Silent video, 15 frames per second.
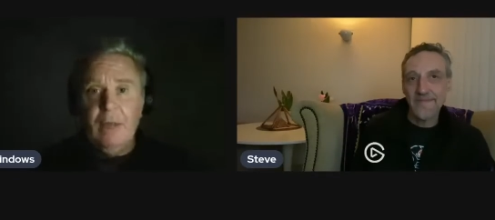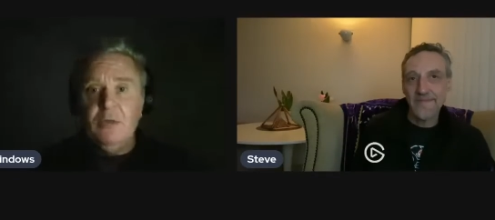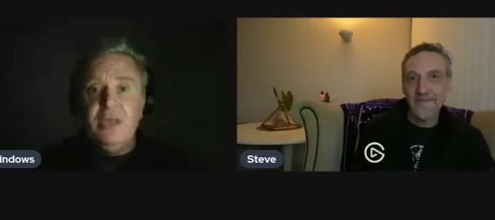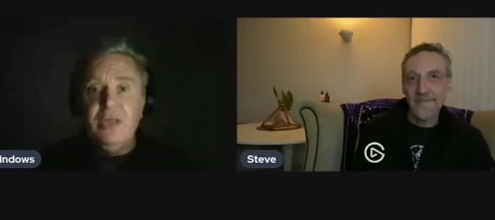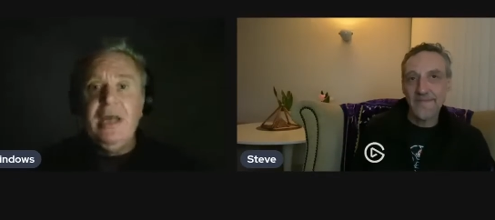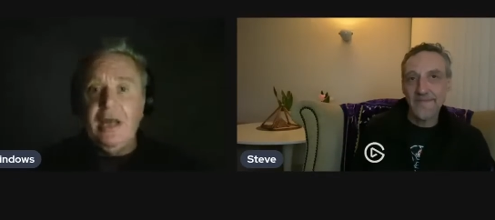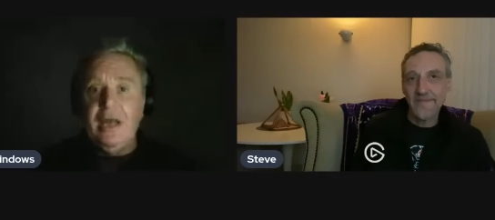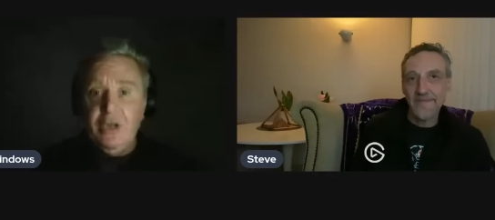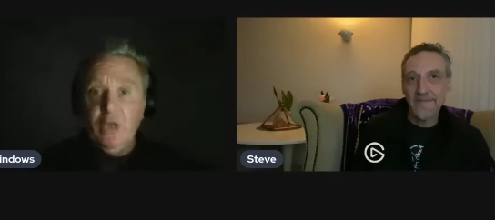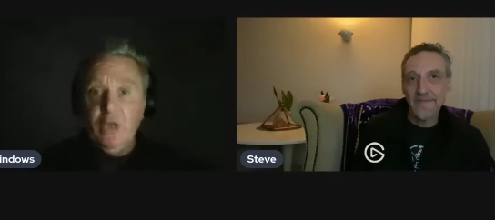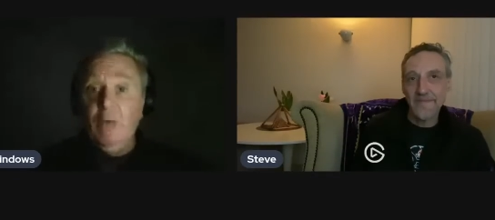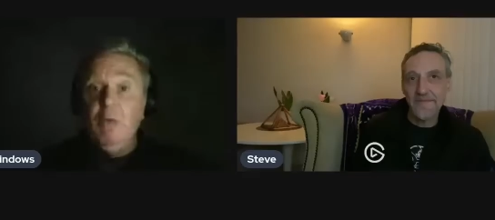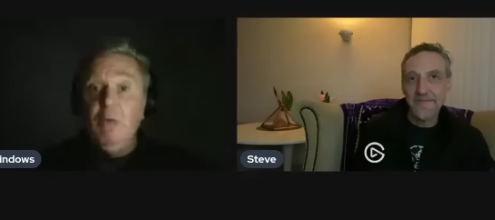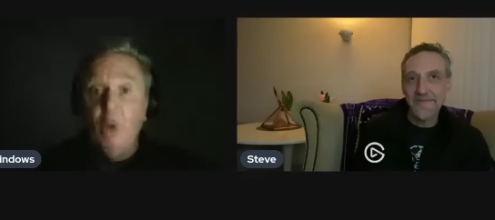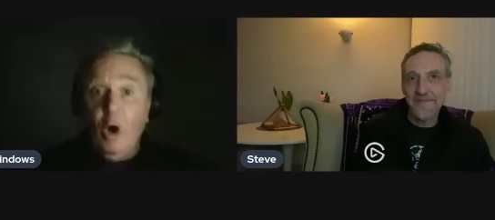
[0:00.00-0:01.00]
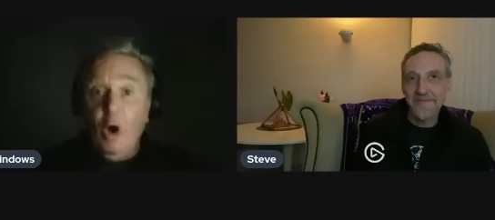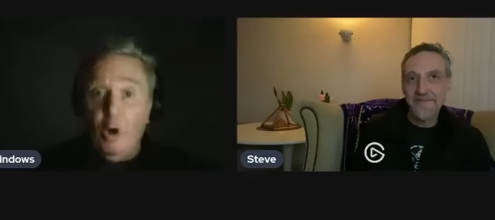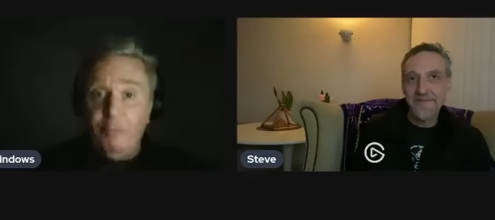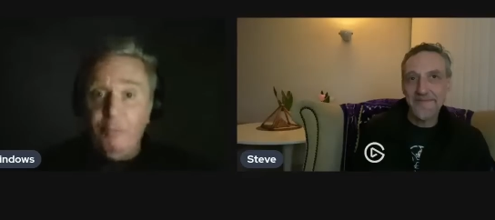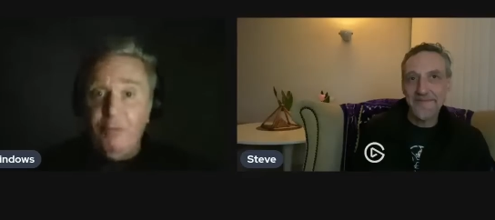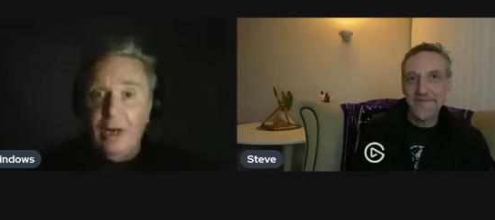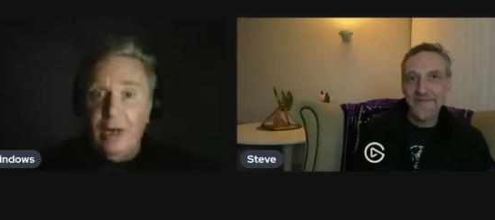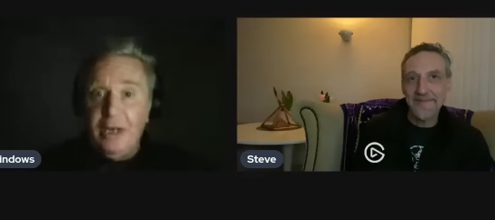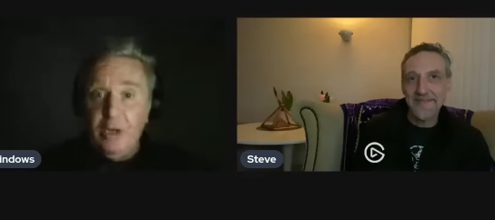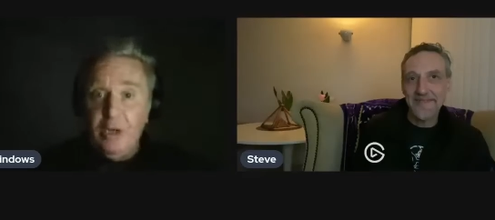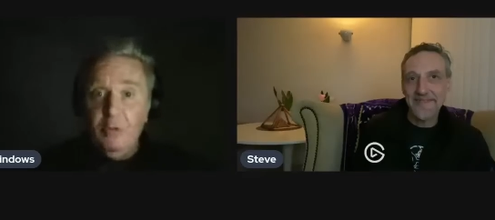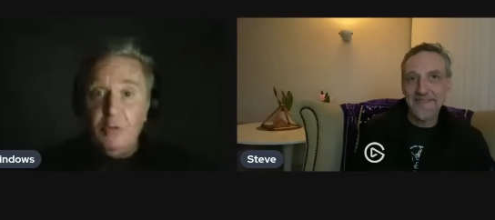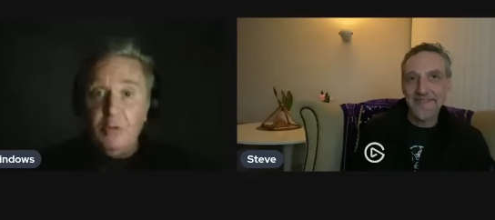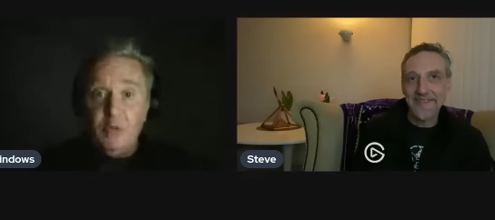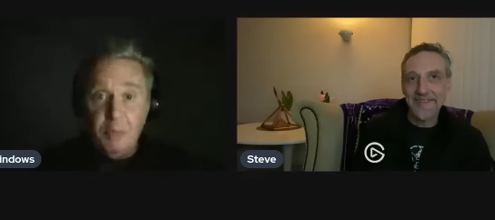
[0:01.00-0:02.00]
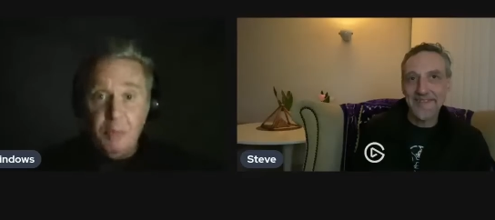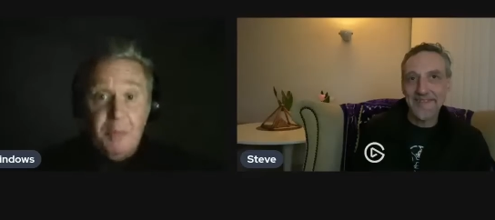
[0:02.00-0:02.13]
Speaker 1: I knew there was a big ride starting